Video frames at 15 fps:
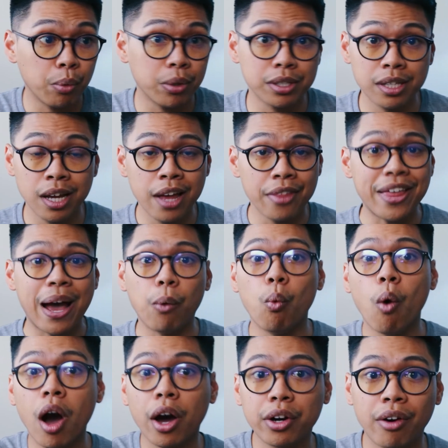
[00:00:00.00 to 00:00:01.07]
Was that
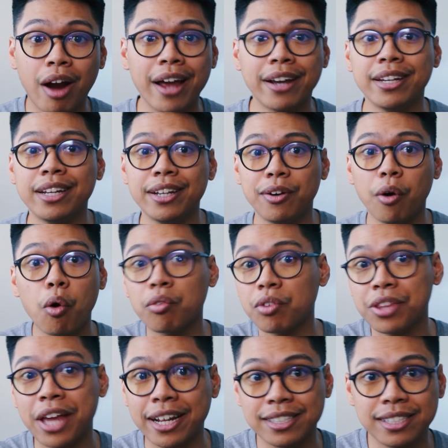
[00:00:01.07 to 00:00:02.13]
water I needed over
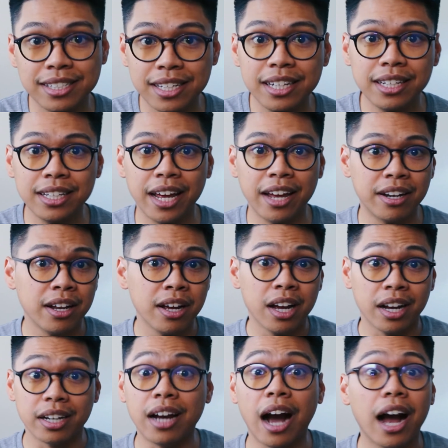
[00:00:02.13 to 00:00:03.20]
that seed and
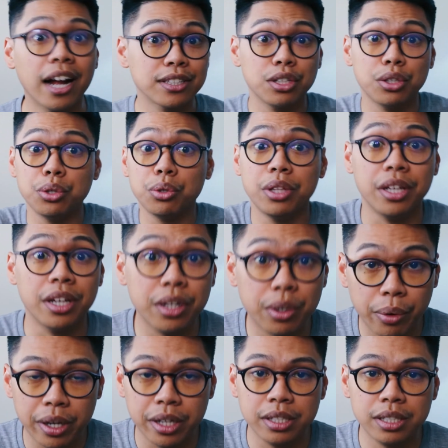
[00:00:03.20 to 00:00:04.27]
God to do the
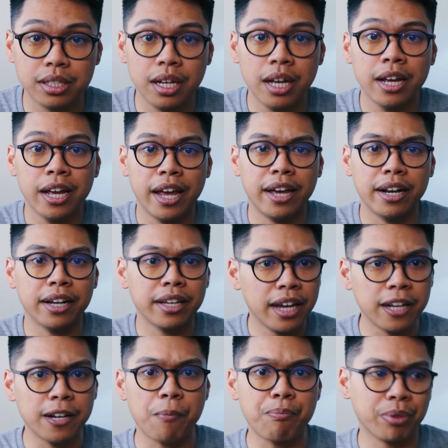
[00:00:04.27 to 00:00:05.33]
increase. And
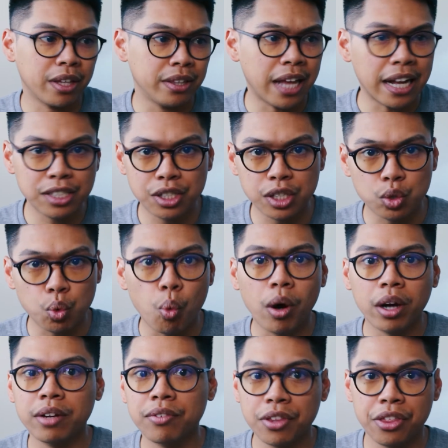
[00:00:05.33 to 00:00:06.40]
again, that's just
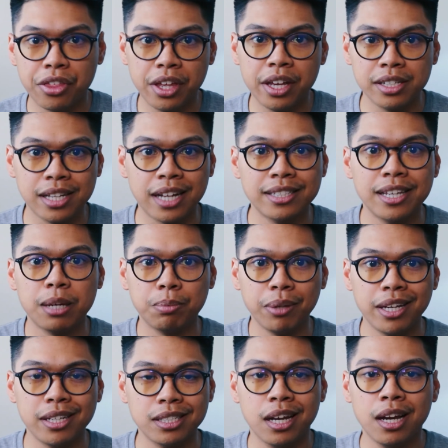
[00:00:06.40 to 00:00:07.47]
one of the things that take
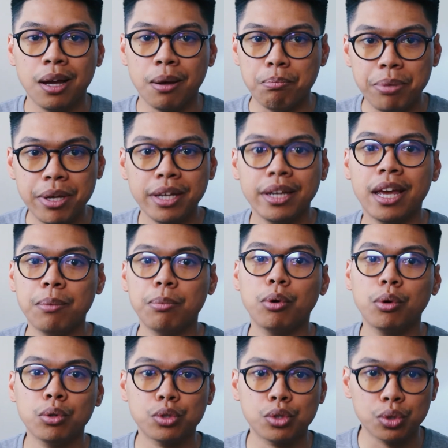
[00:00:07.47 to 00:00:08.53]
place. Being
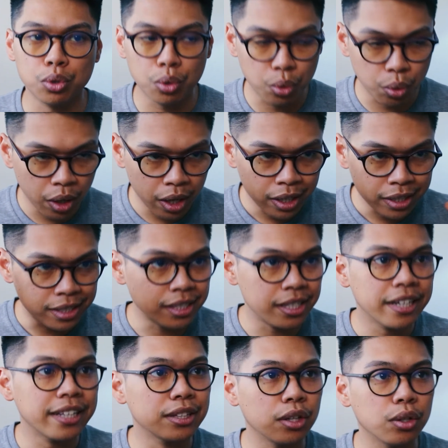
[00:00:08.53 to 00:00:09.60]
able to
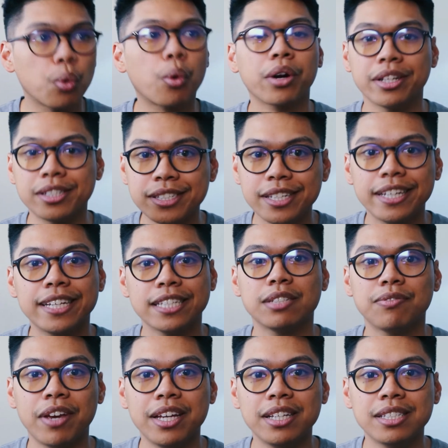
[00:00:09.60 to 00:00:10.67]
seek the Lord and seek his
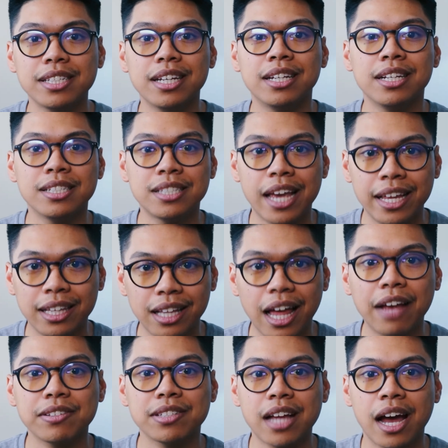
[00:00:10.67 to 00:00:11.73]
face, it is a
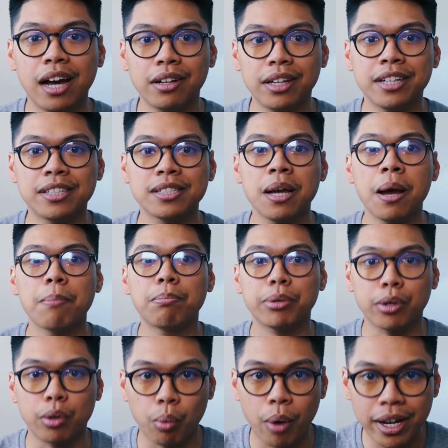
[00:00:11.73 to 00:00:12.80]
lifestyle. It's
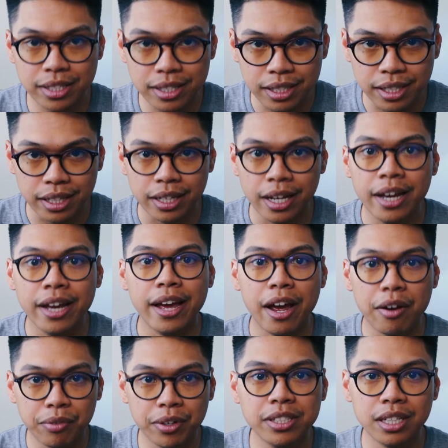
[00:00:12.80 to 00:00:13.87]
progressing
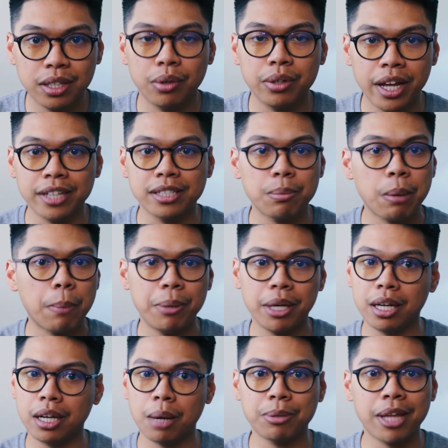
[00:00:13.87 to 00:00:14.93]
every single day. It's about
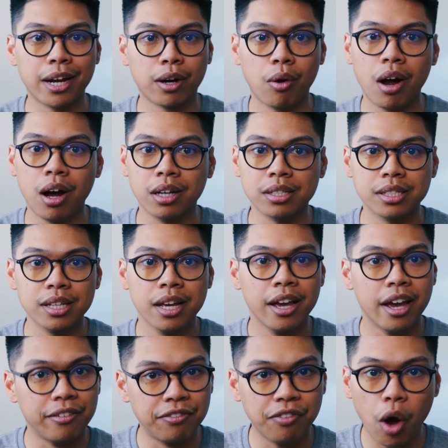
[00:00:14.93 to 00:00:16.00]
picking up that cross
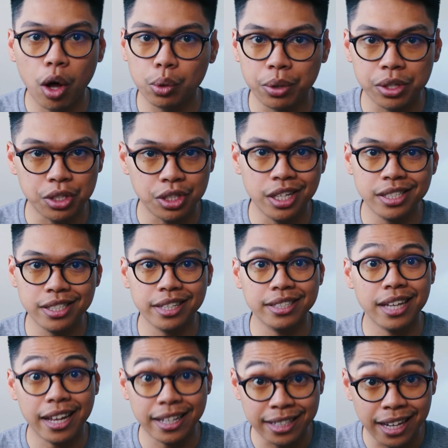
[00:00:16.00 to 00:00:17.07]
and following
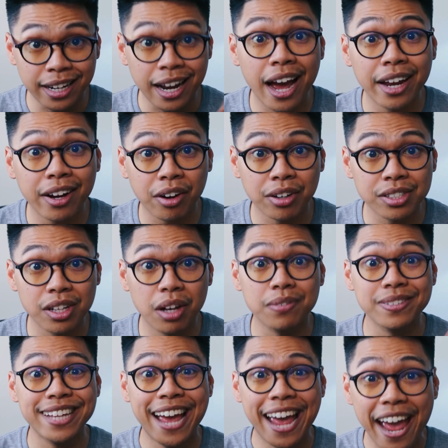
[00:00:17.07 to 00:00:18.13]
Jesus, denying
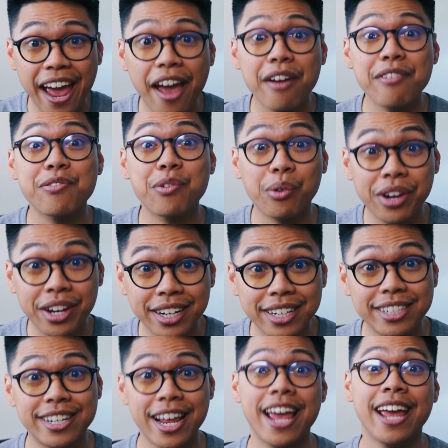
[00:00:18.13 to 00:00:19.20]
ourselves every
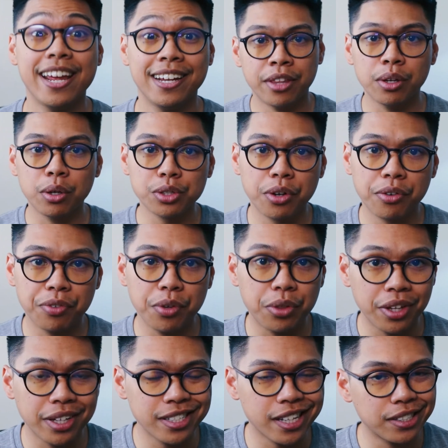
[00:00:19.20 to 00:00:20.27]
day. And those are a few
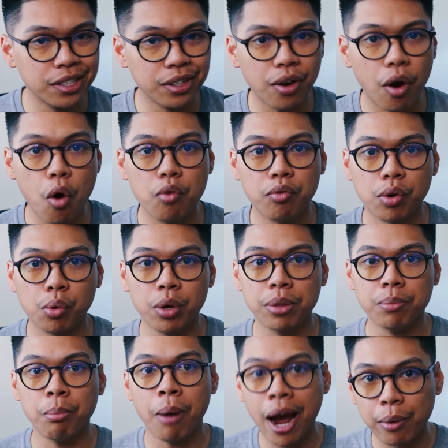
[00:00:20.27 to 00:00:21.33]
things I took over with
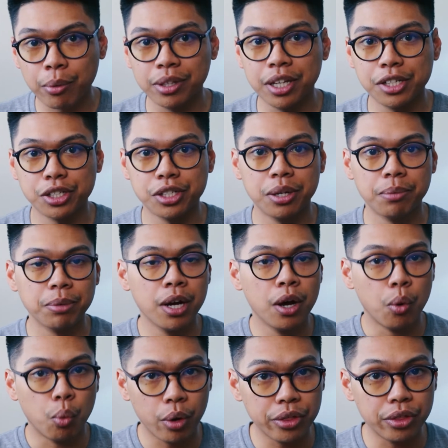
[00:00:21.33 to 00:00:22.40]
my relationship
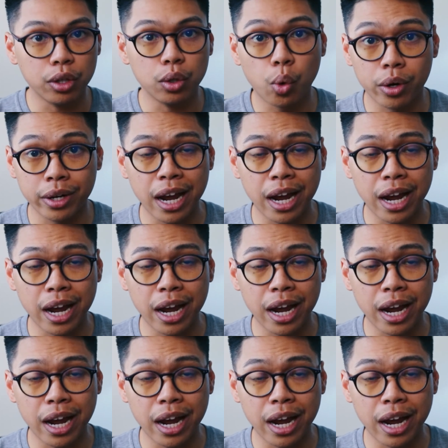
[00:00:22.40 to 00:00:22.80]
with the Lord.